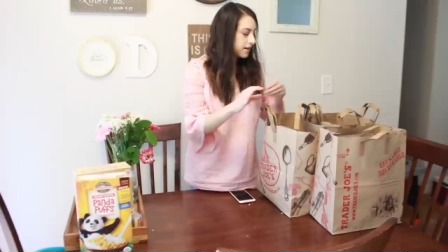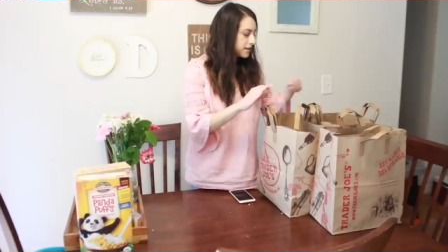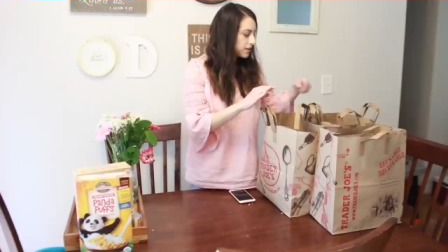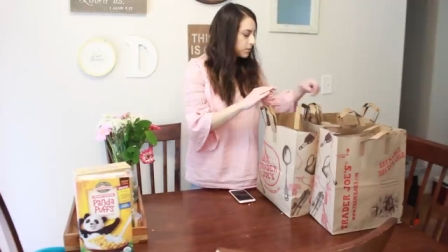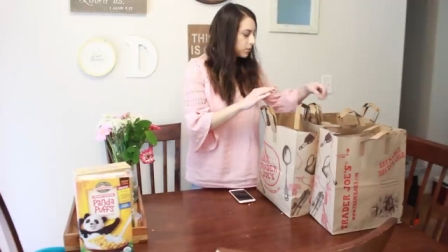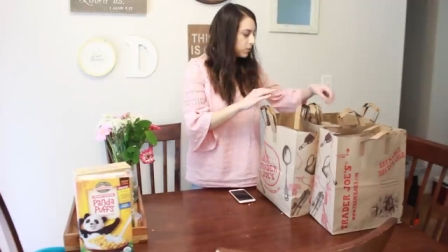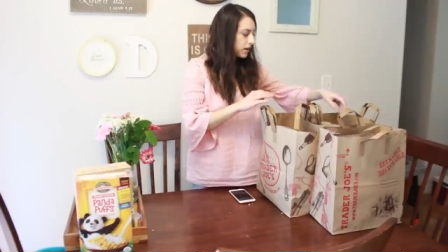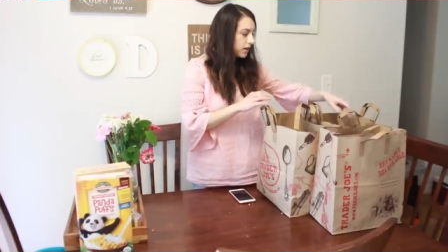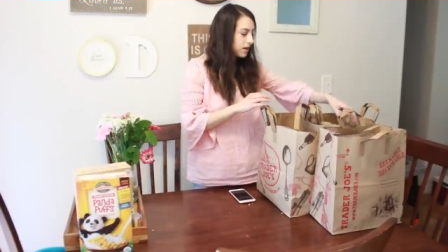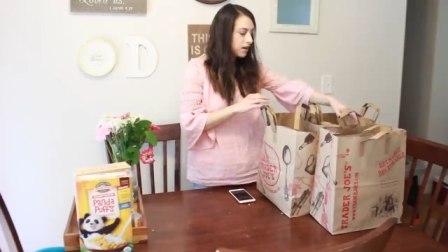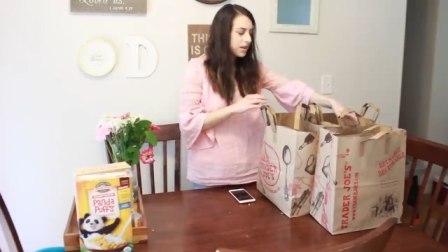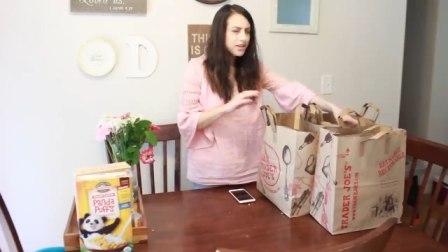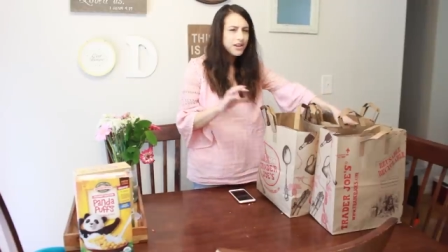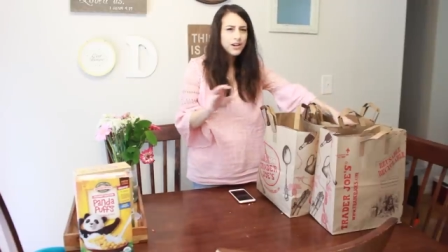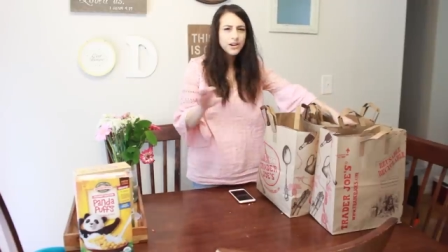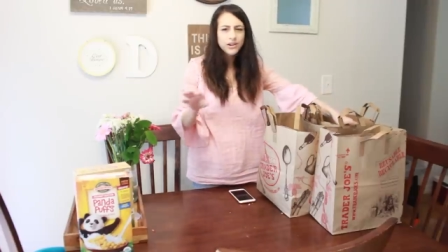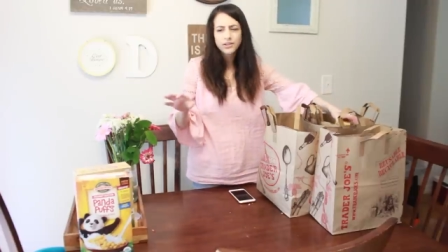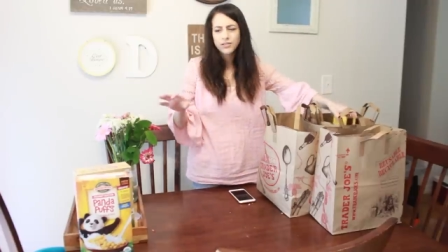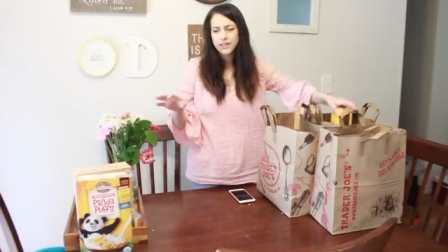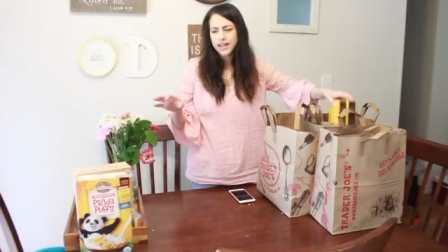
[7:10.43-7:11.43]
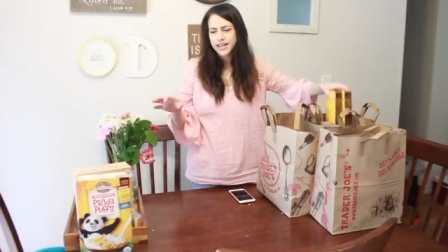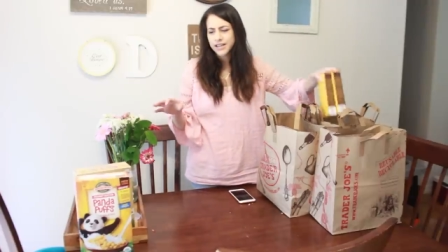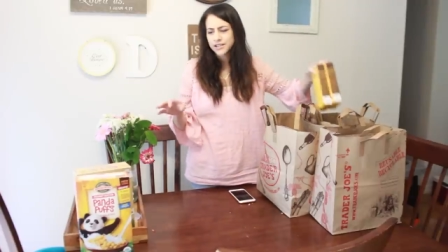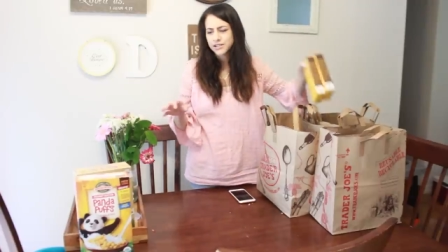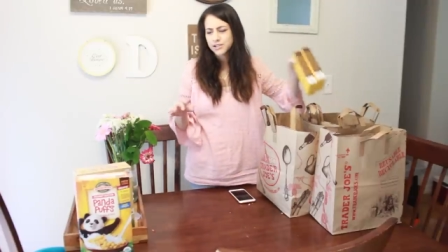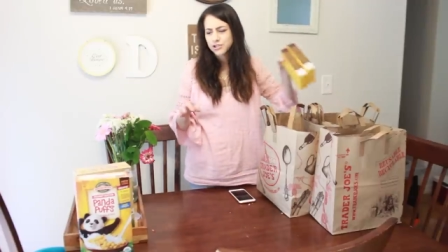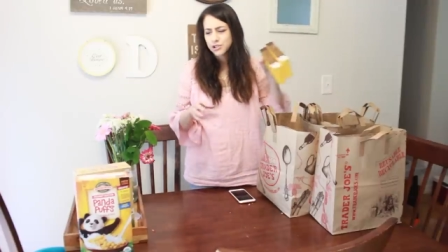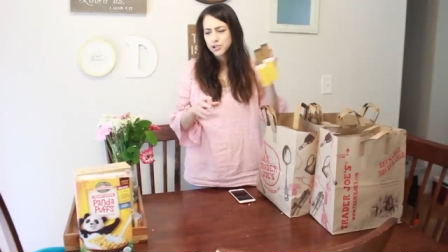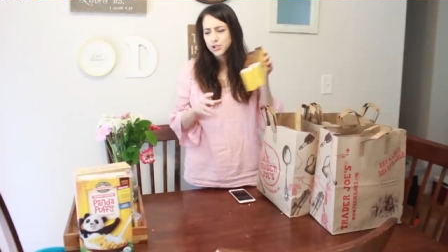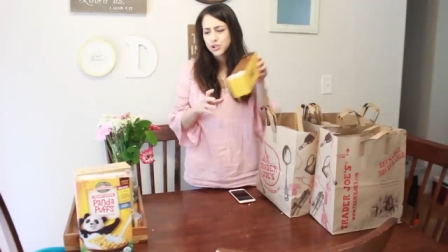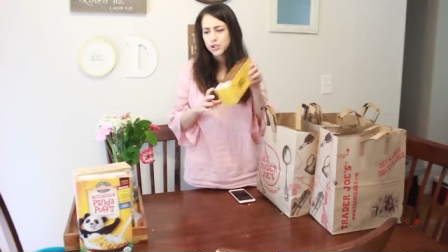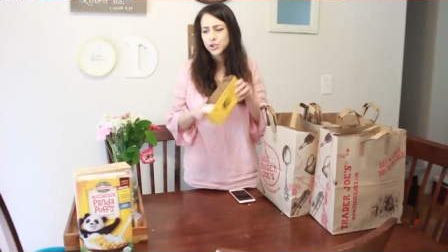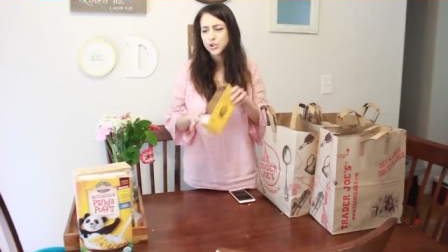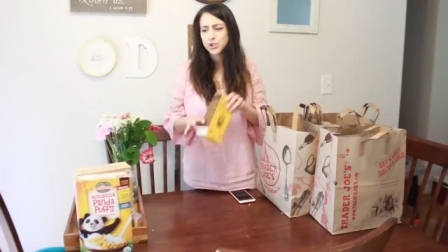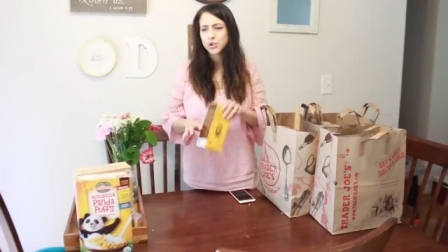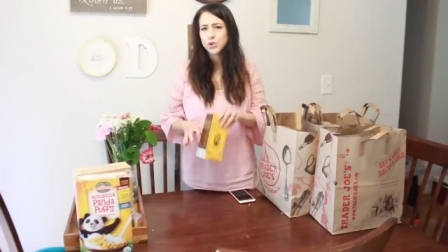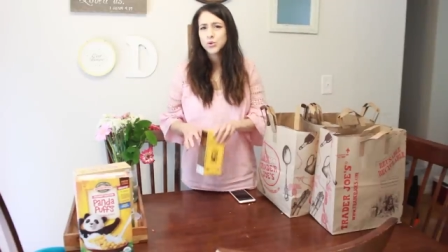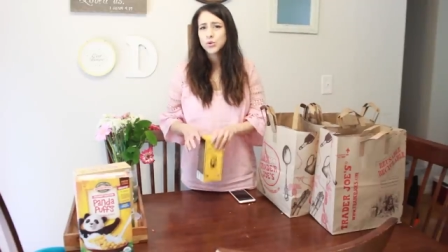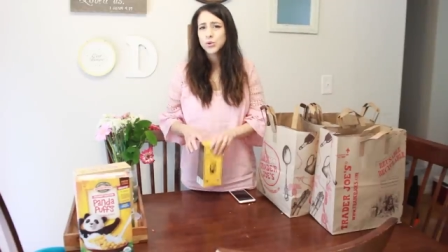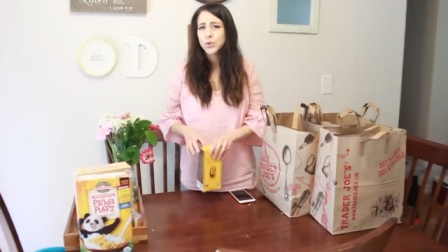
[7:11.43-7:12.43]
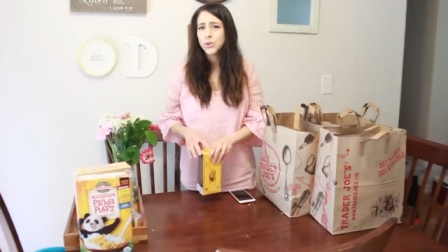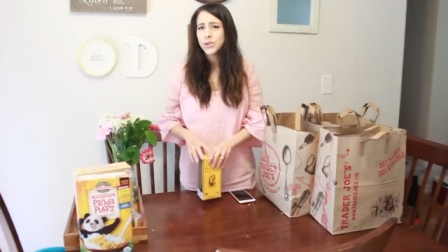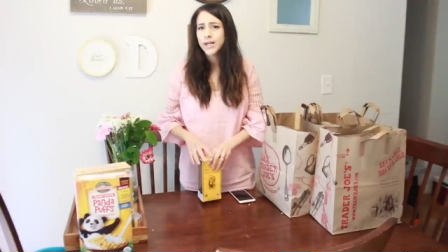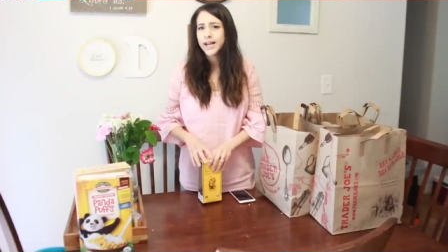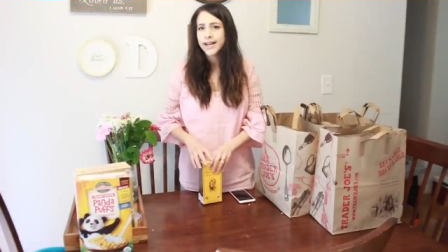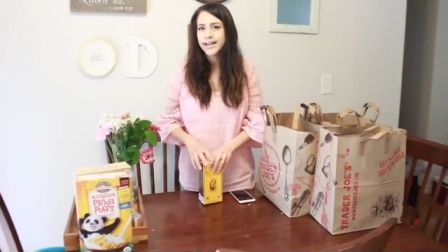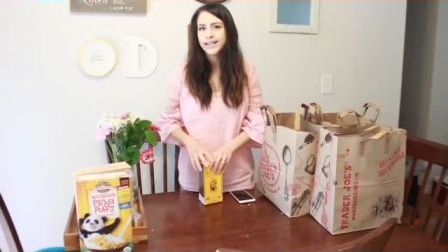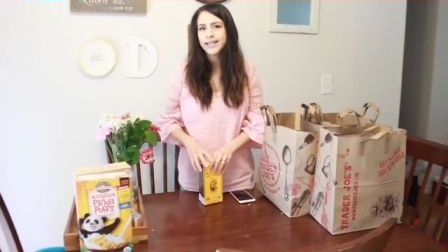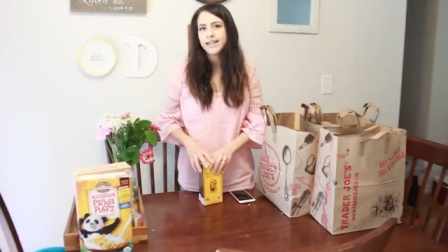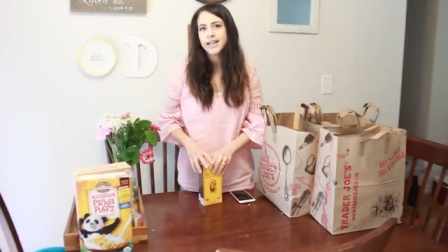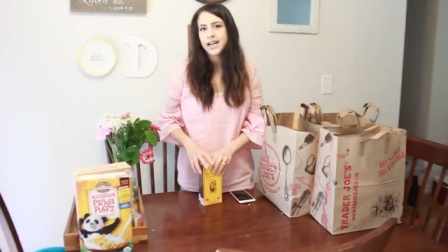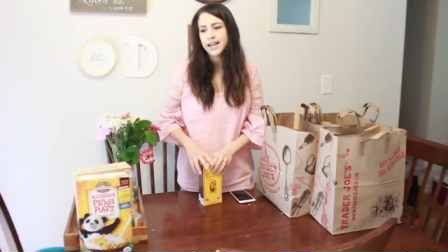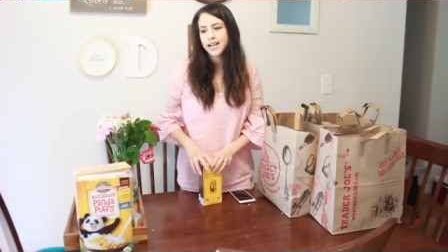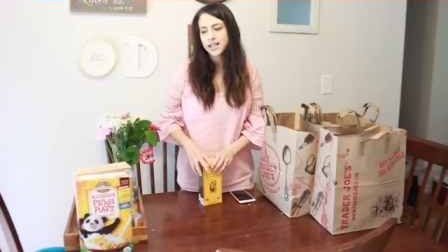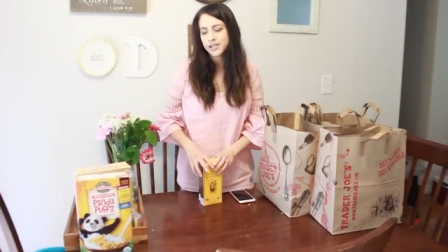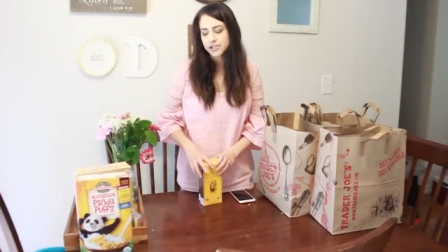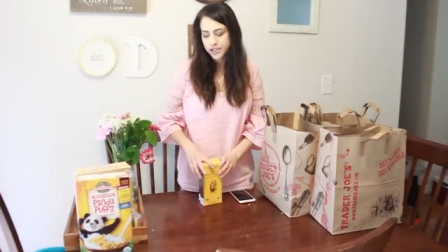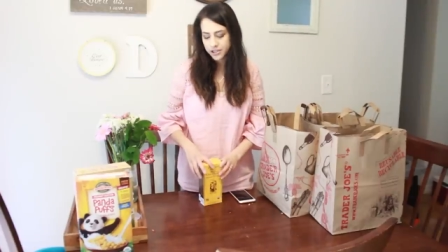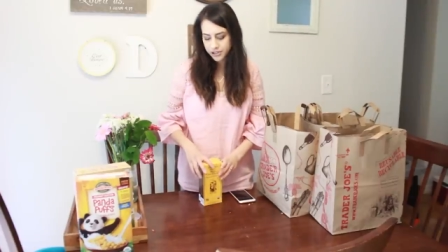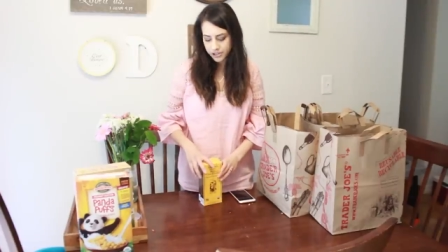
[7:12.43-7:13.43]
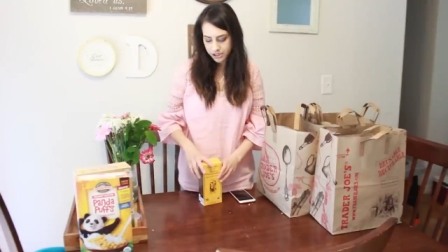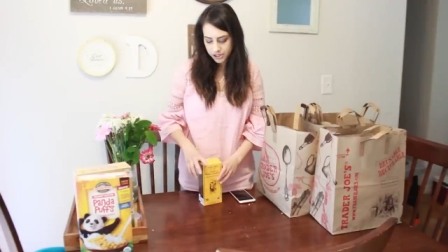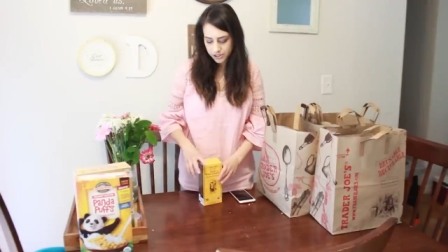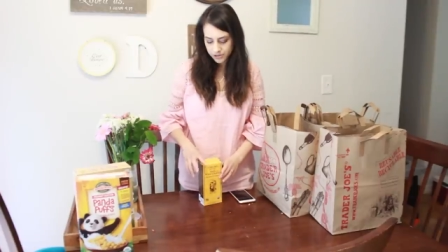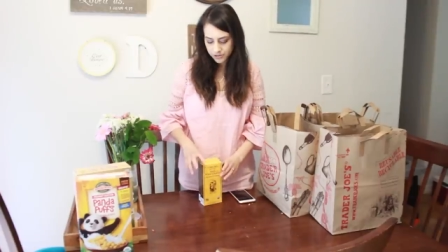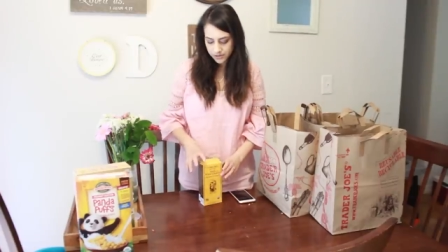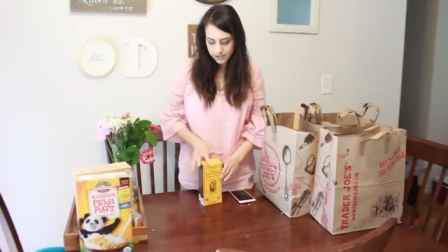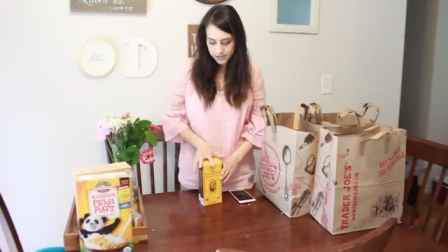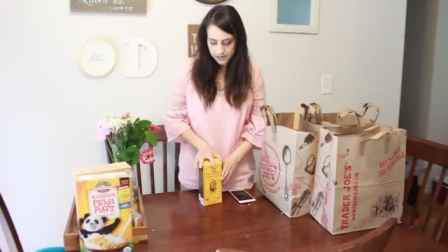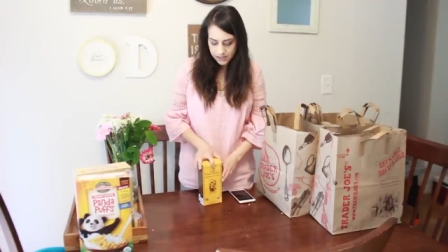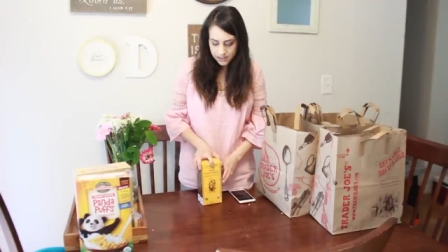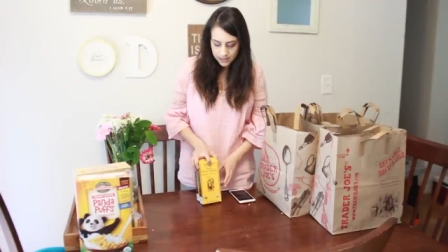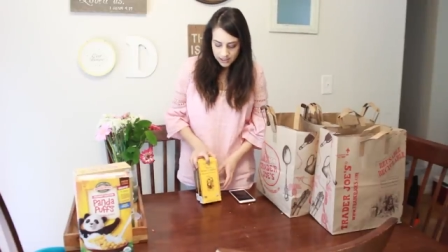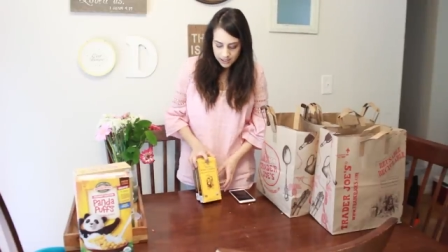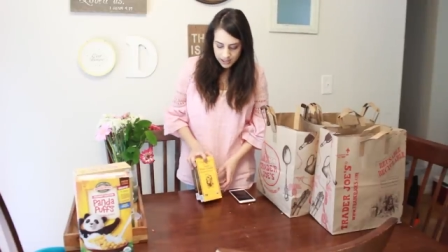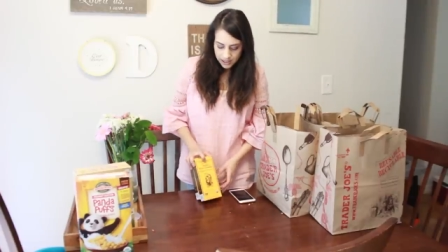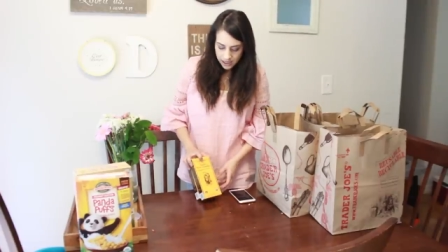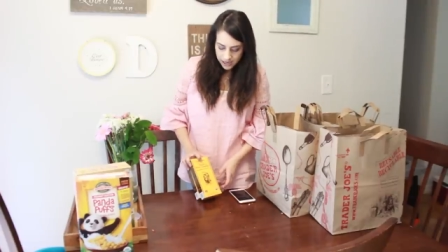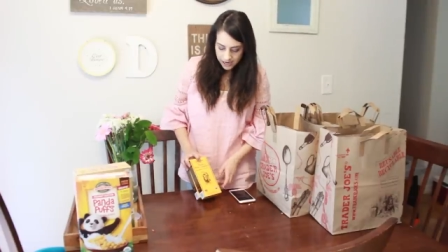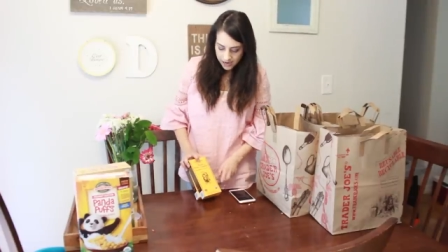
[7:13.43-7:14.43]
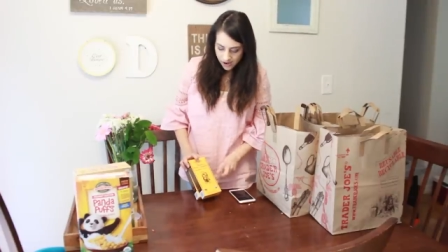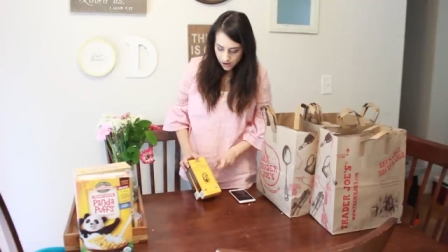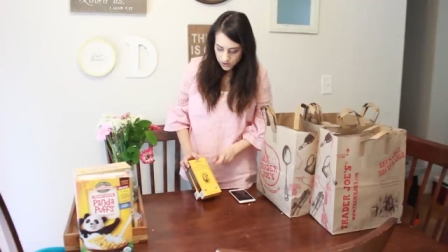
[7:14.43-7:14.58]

as well. And they're like $2.99 at Trader Joe's. I